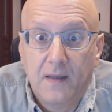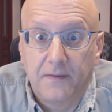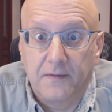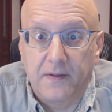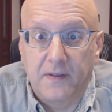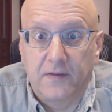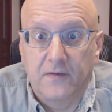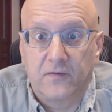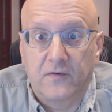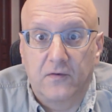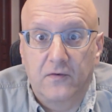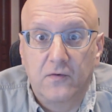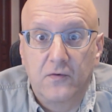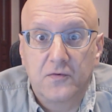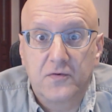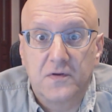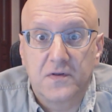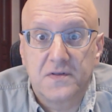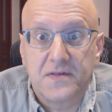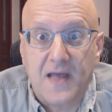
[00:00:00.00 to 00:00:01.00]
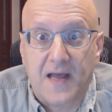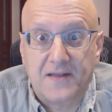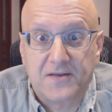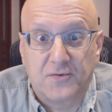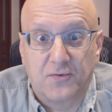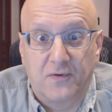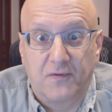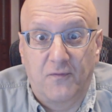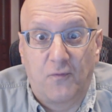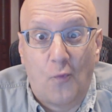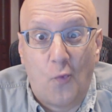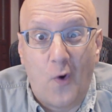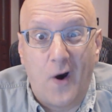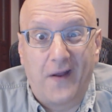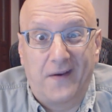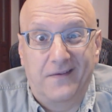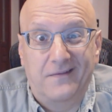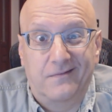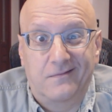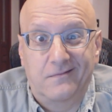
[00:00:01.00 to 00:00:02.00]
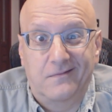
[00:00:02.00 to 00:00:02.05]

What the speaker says: the institutions, not sort of what